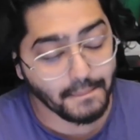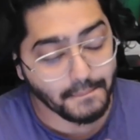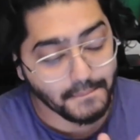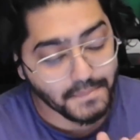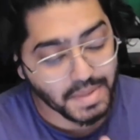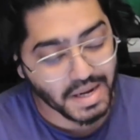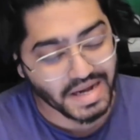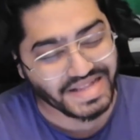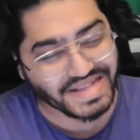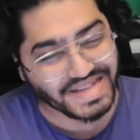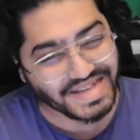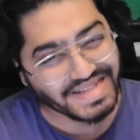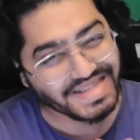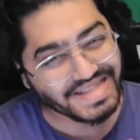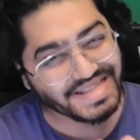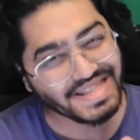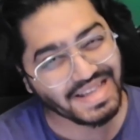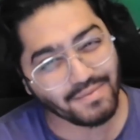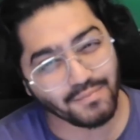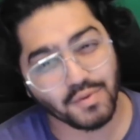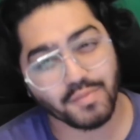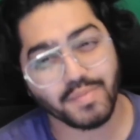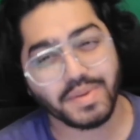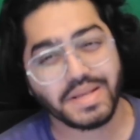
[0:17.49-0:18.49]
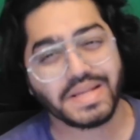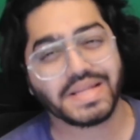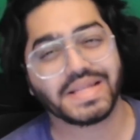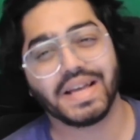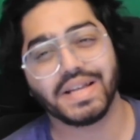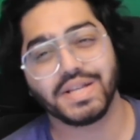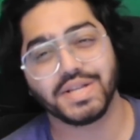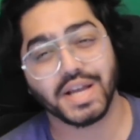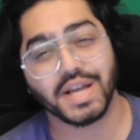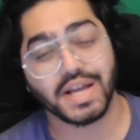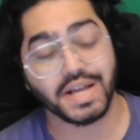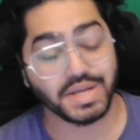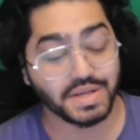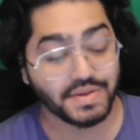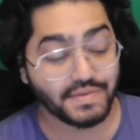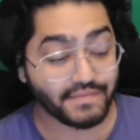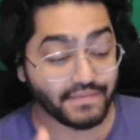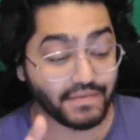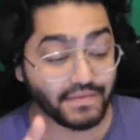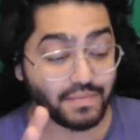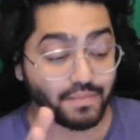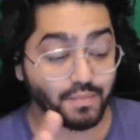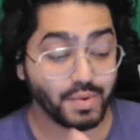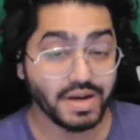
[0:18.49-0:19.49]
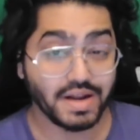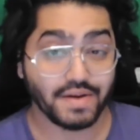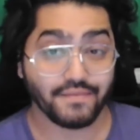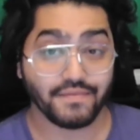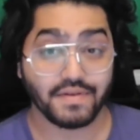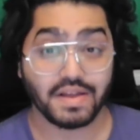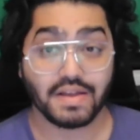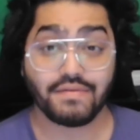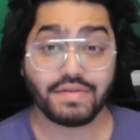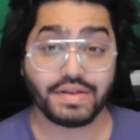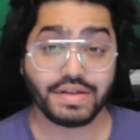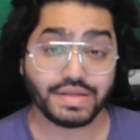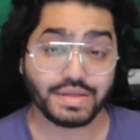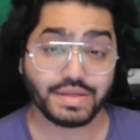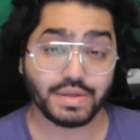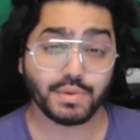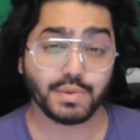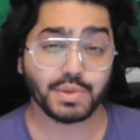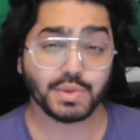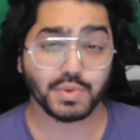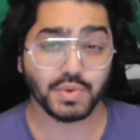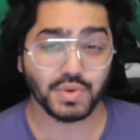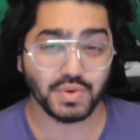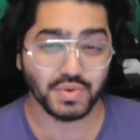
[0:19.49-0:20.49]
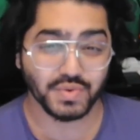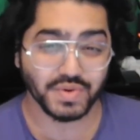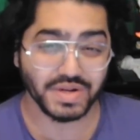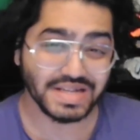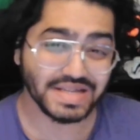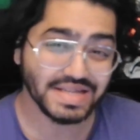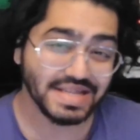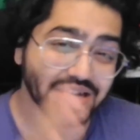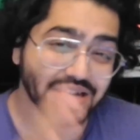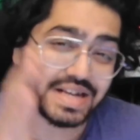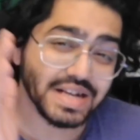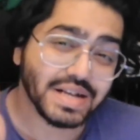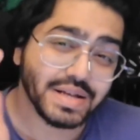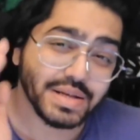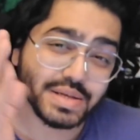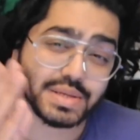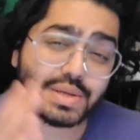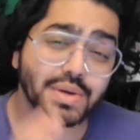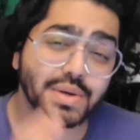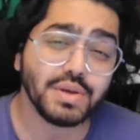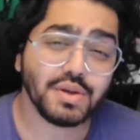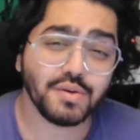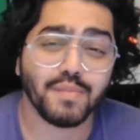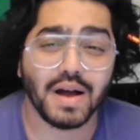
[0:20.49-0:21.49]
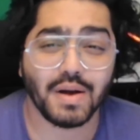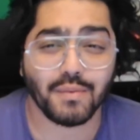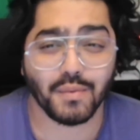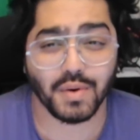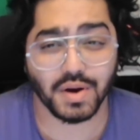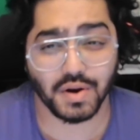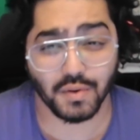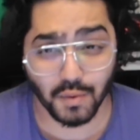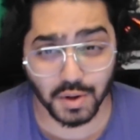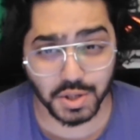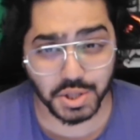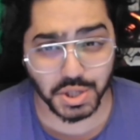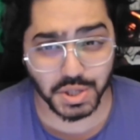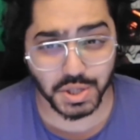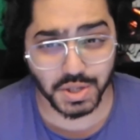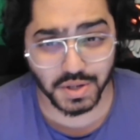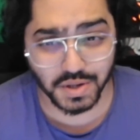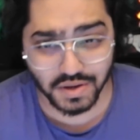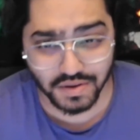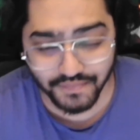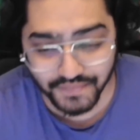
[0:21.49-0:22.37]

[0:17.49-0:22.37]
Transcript: but there will be slight changes from when I've given it those scorings, so you might want to watch along.